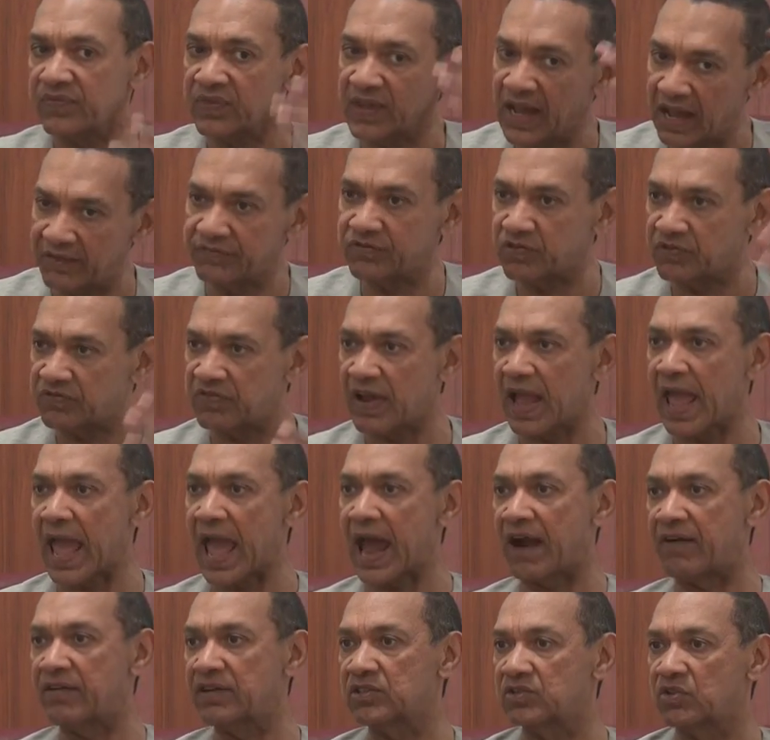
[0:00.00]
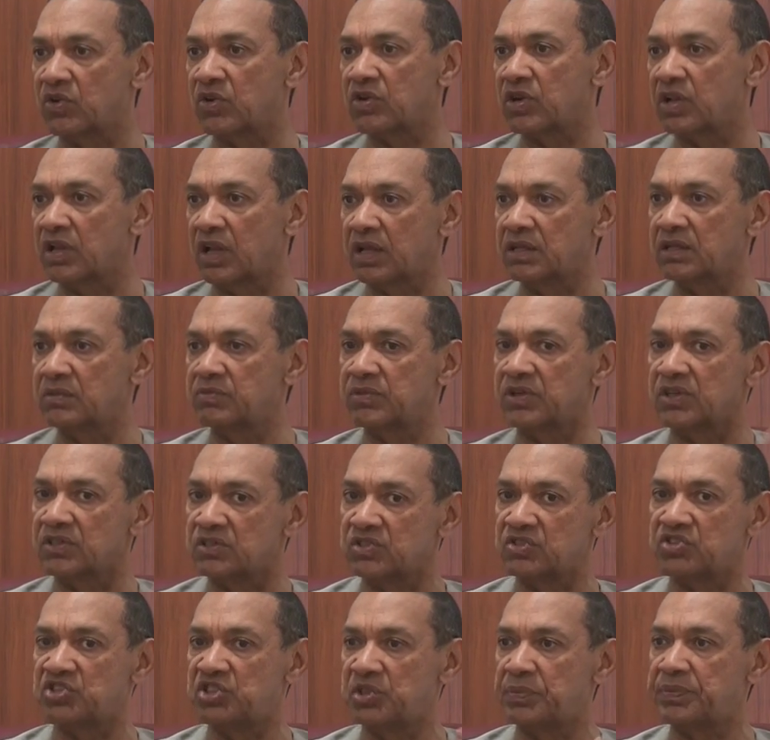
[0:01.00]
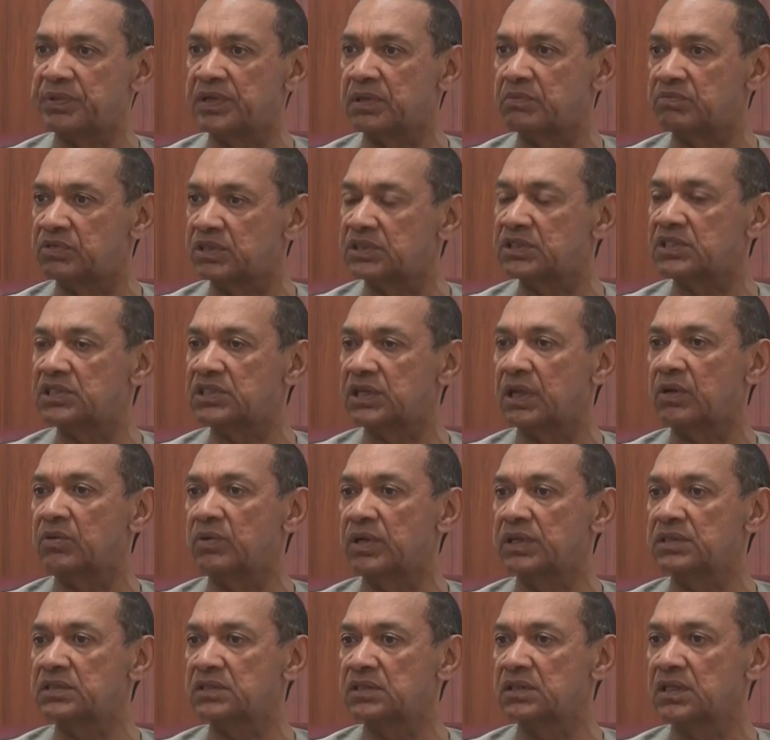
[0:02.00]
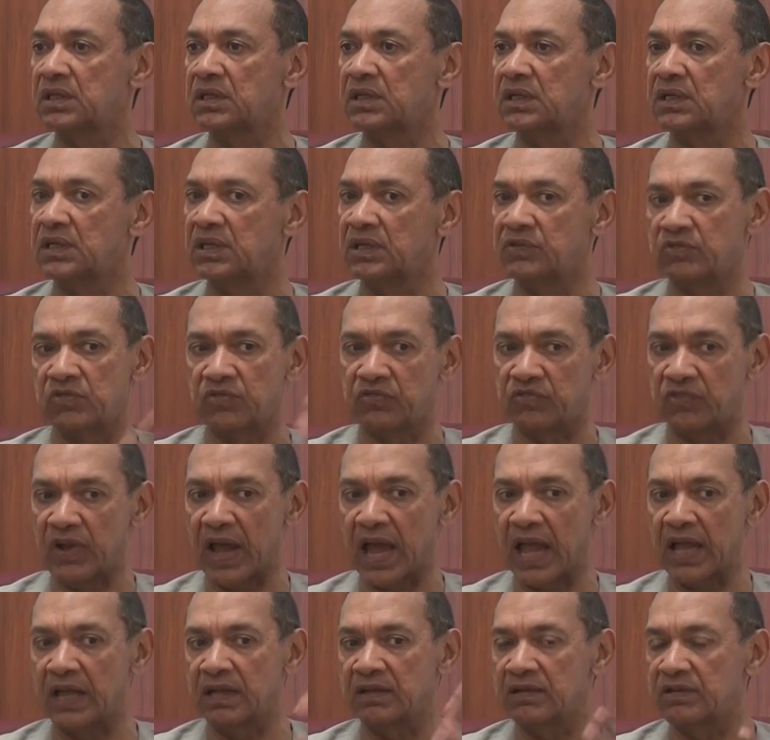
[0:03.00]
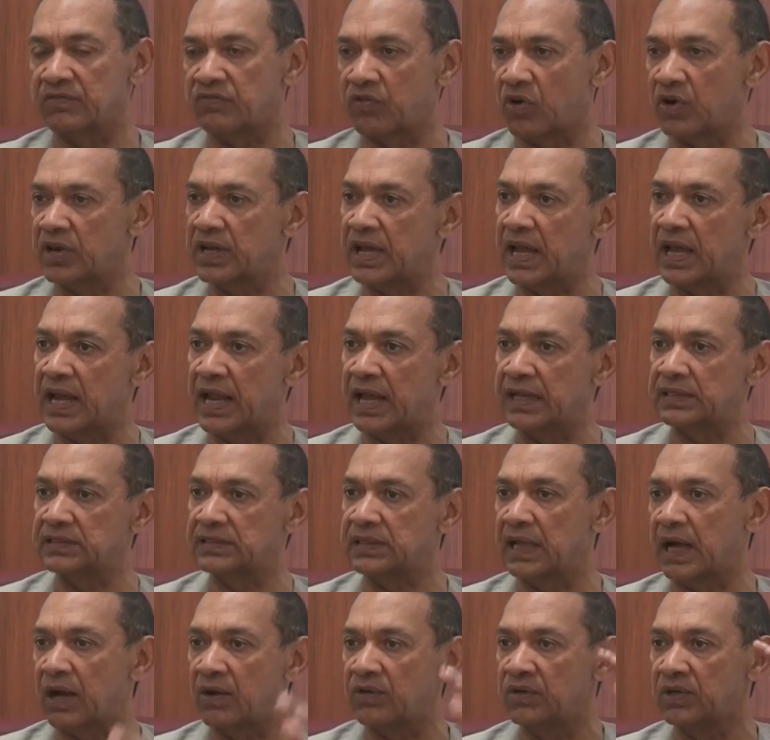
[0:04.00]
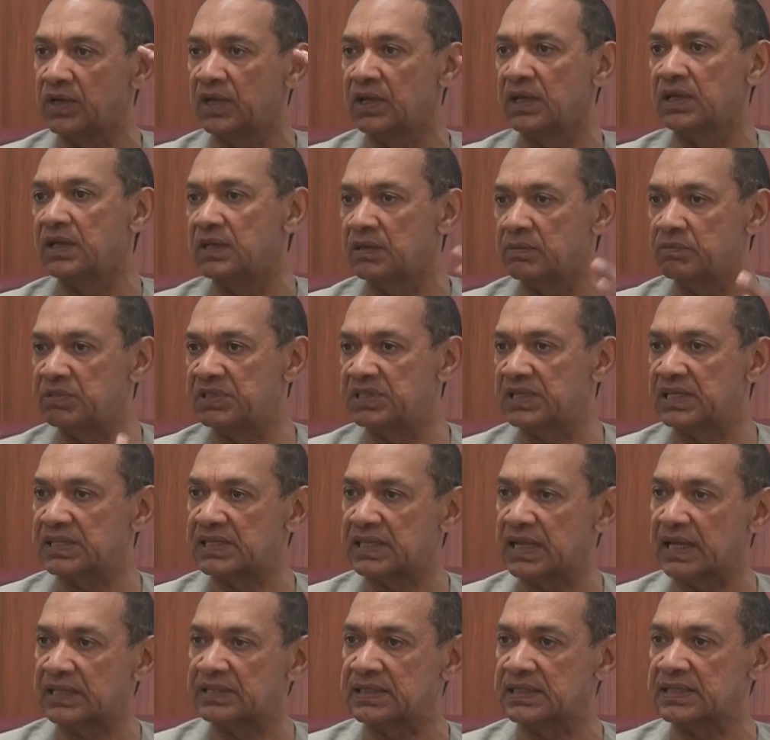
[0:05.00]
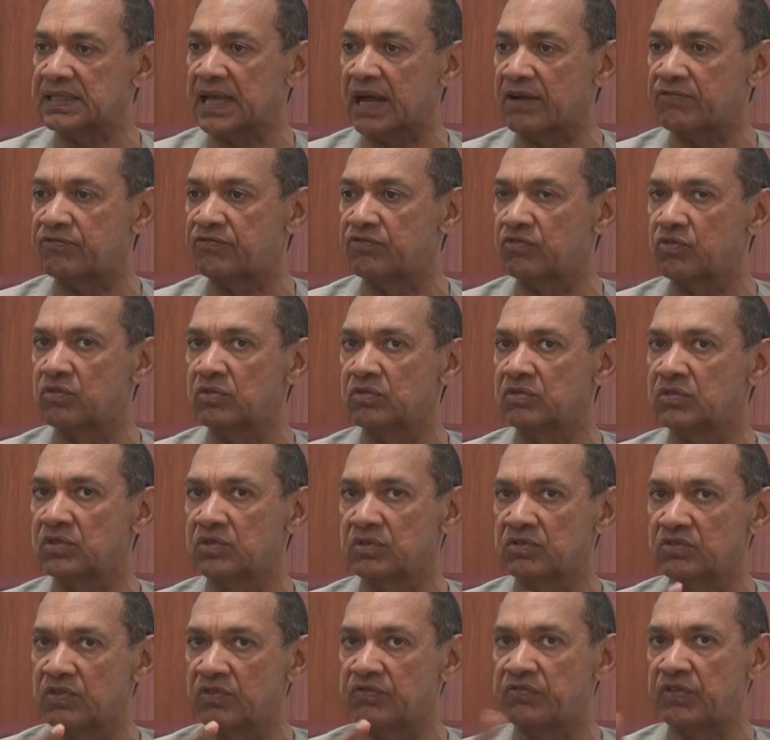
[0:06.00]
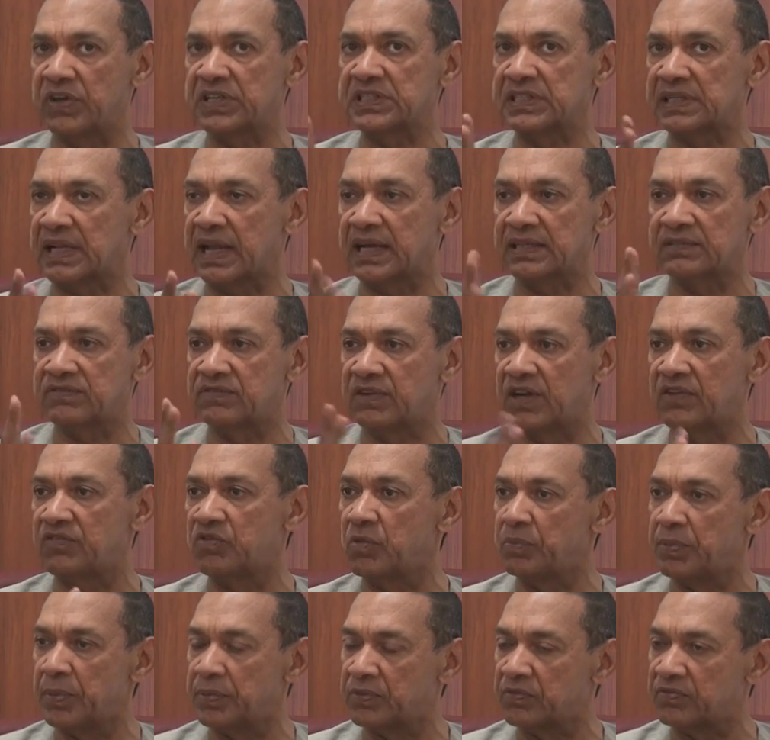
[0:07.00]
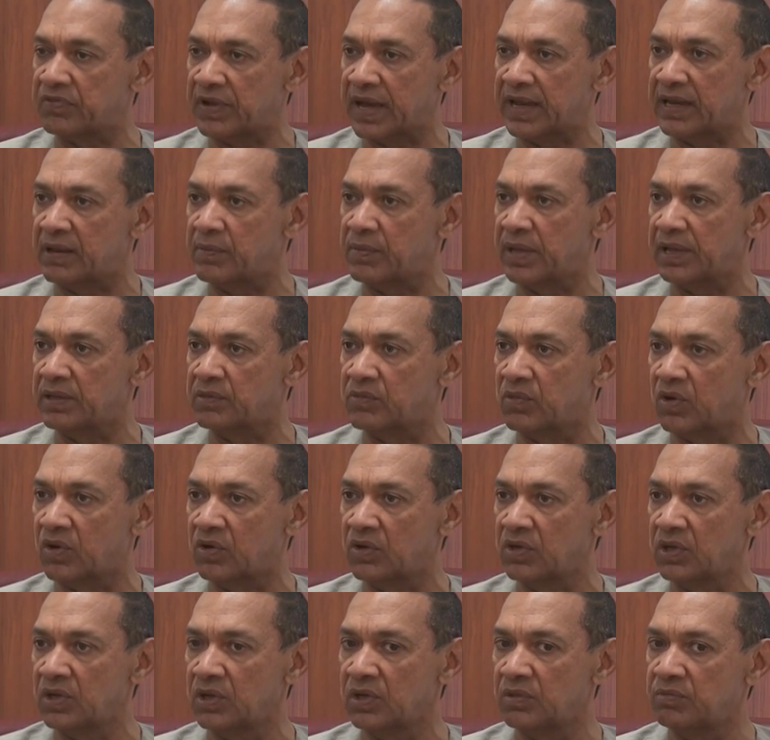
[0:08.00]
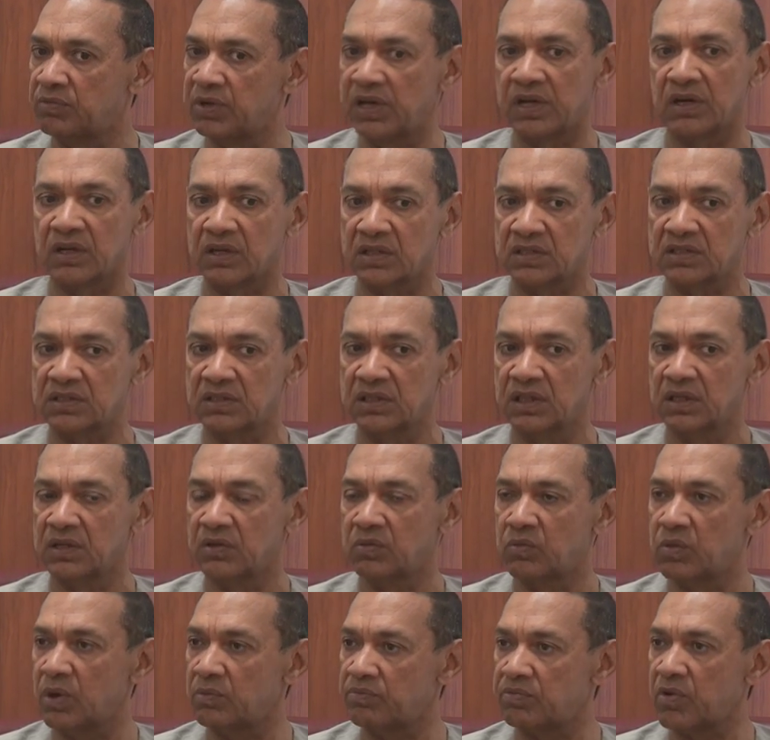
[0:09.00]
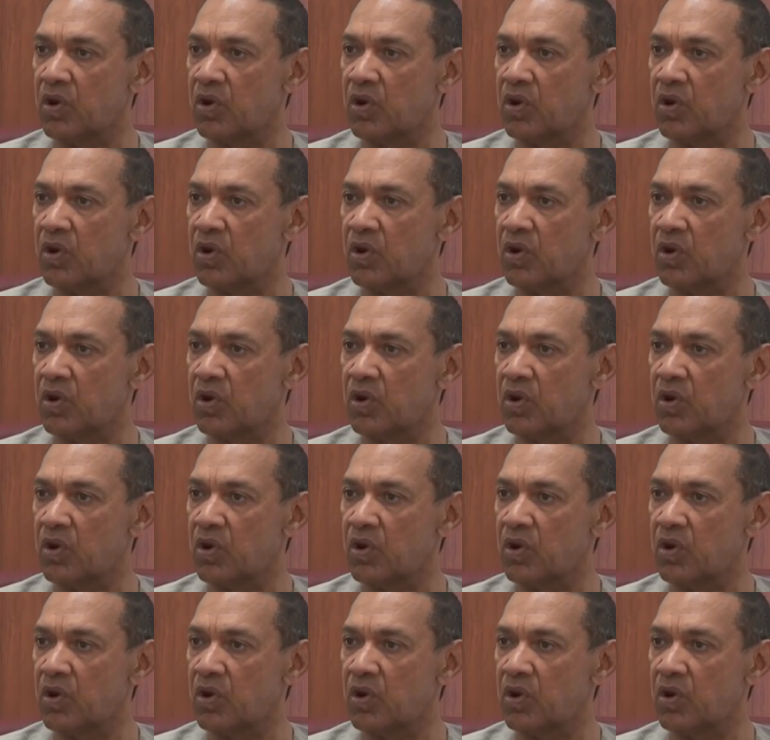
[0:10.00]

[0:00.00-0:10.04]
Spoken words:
have to fly Arik to go to London because it's cheaper than British Airways. If you fly foreign airlines now, business class is half full, first class, very few people fly them anymore because we're